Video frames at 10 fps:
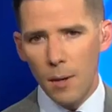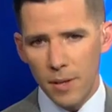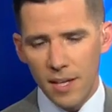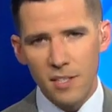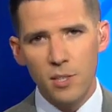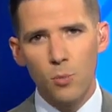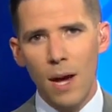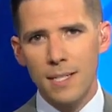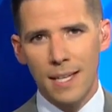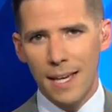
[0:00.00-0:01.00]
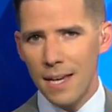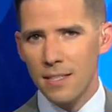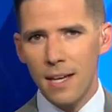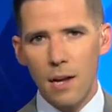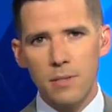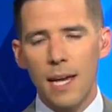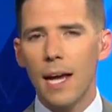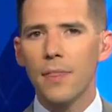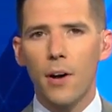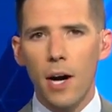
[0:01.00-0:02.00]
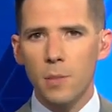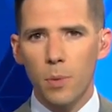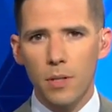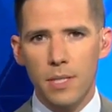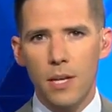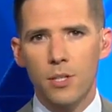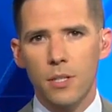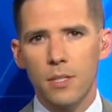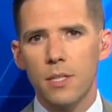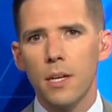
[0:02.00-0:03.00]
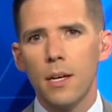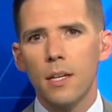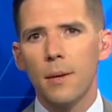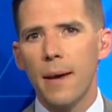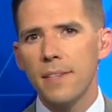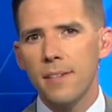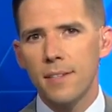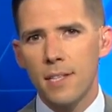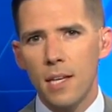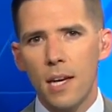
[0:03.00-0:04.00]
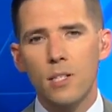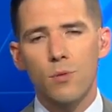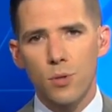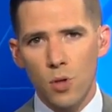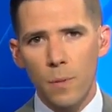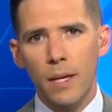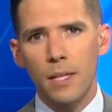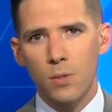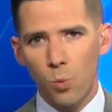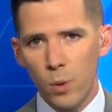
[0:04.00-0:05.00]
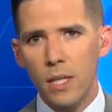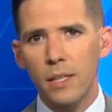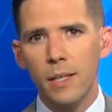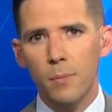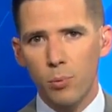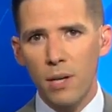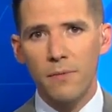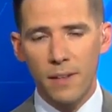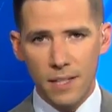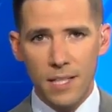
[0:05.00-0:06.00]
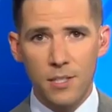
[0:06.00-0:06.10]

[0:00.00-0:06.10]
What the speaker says: And because of the rising case counts and the hospitalizations, the Maine CDC is resuming its weekly briefing.